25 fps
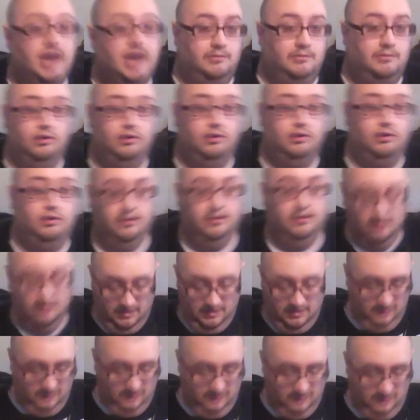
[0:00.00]
Game
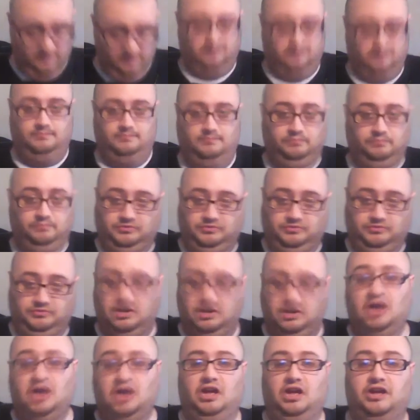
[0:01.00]
Boy.
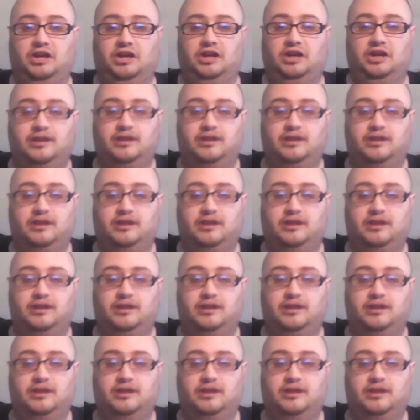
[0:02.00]
Duh.